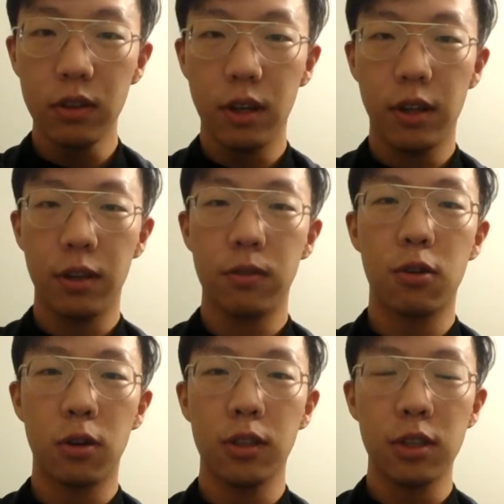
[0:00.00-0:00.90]
And then of
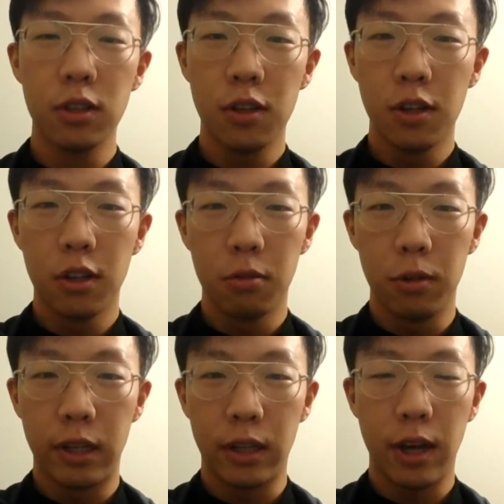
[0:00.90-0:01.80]
course,
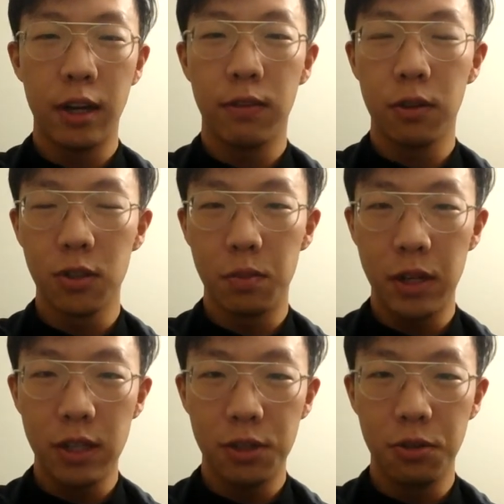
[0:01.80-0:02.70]
with any of those
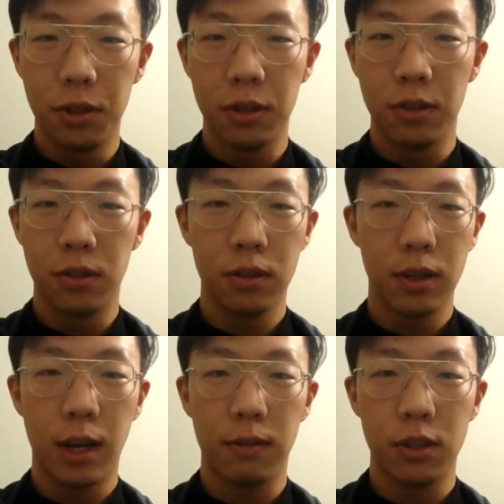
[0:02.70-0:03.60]
beats, you can
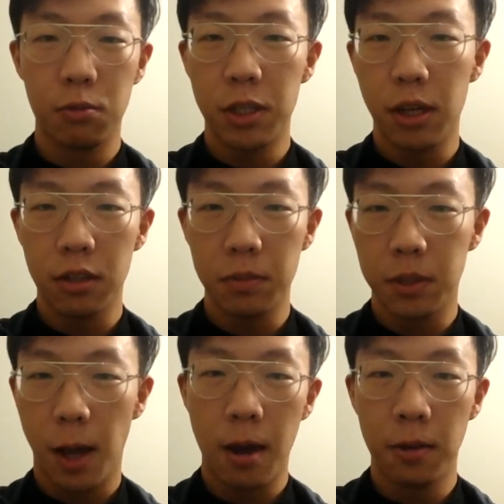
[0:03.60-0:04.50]
kind of switch out some
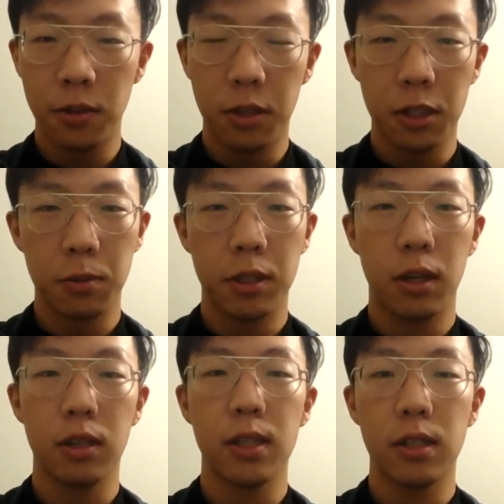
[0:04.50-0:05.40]
sounds. You can switch
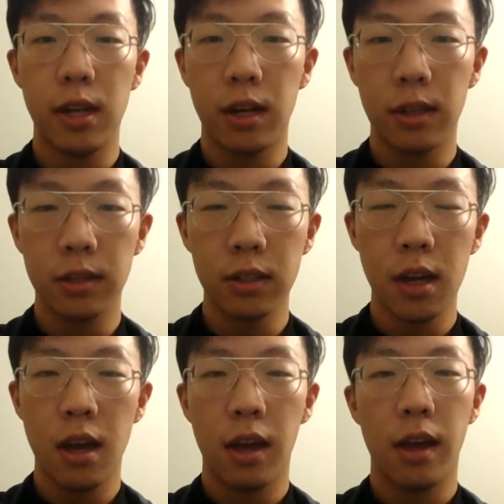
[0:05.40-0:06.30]
out the snares,
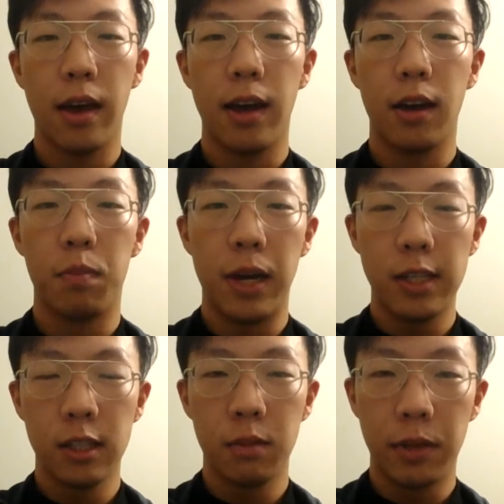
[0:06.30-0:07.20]
add
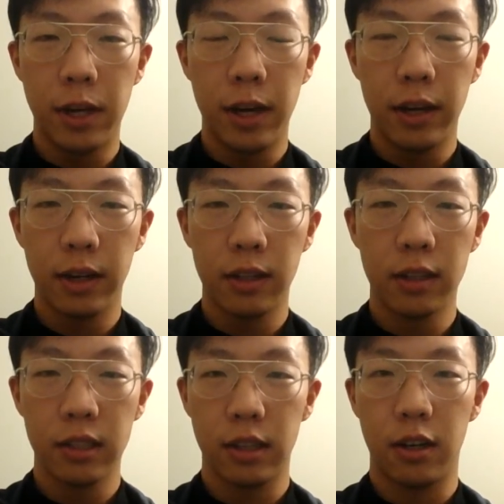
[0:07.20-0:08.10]
bass in the beginning.
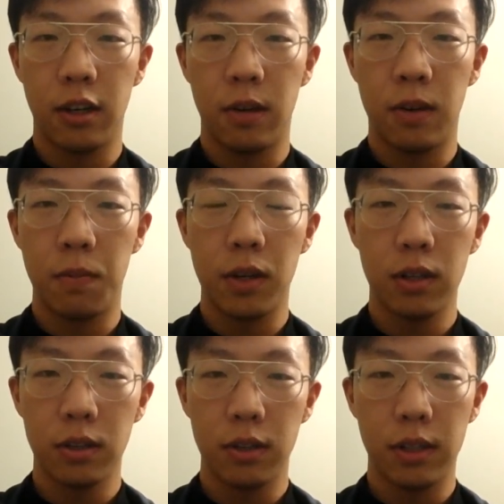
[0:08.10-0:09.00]

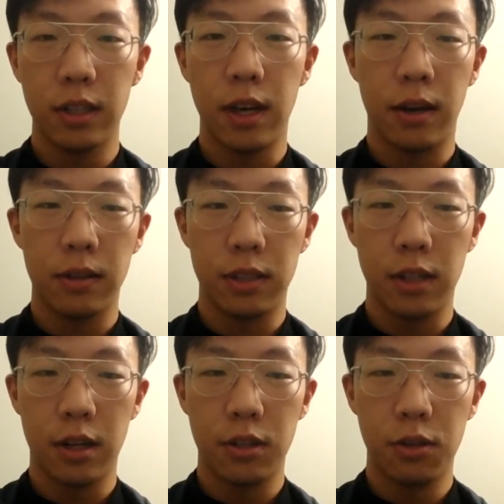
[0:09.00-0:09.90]
Yeah, it's
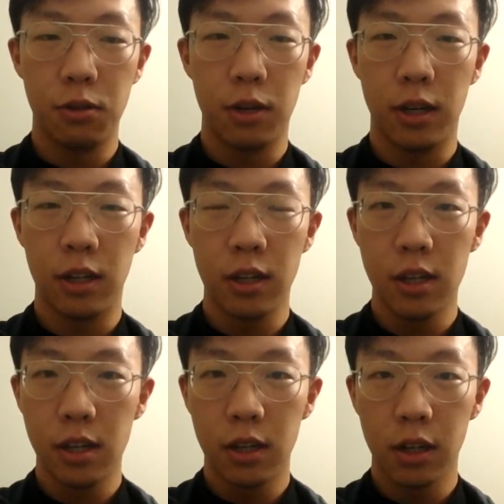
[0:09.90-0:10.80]
not too
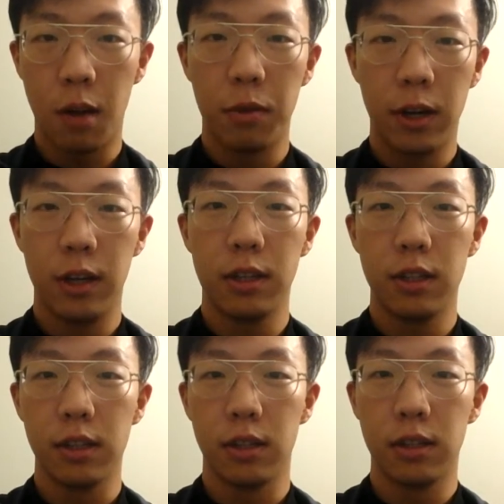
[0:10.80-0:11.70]
complicated
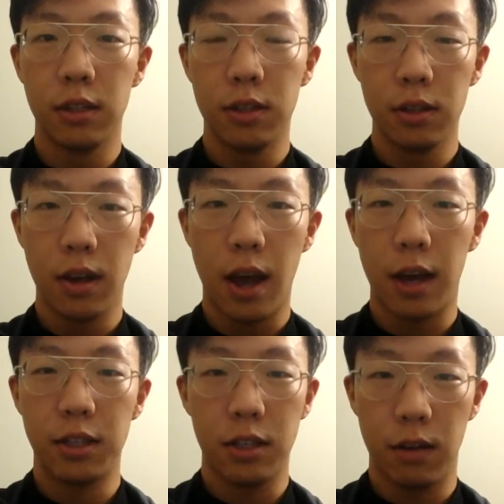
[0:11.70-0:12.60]
to
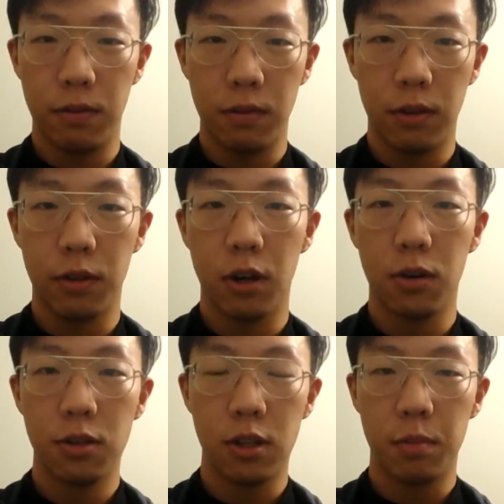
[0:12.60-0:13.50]
add stuff of your
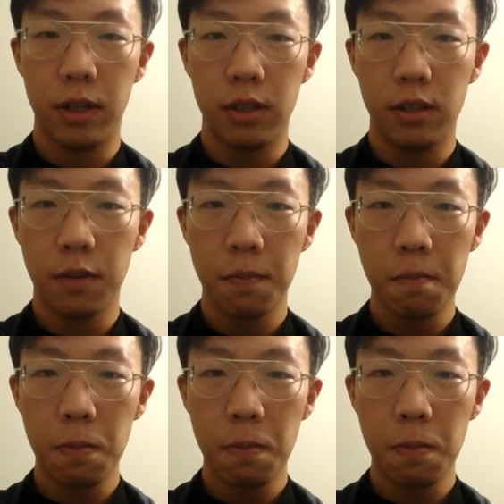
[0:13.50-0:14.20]
own to the beats.